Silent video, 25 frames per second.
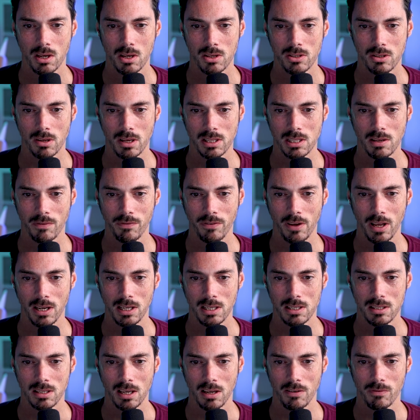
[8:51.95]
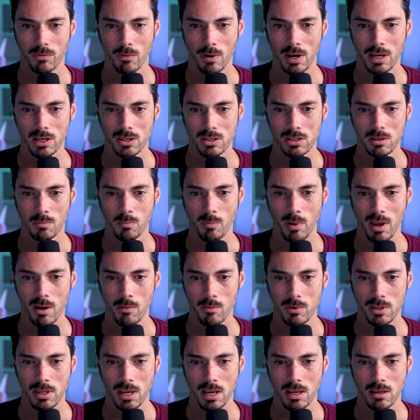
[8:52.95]
So that's a fairly safe range to bet
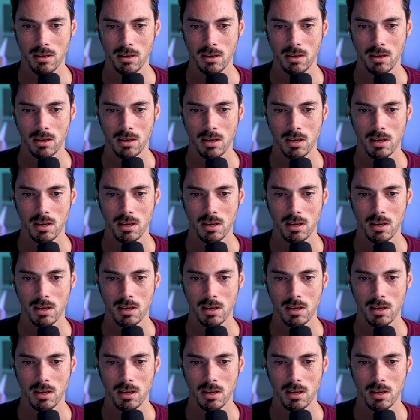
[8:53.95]
within.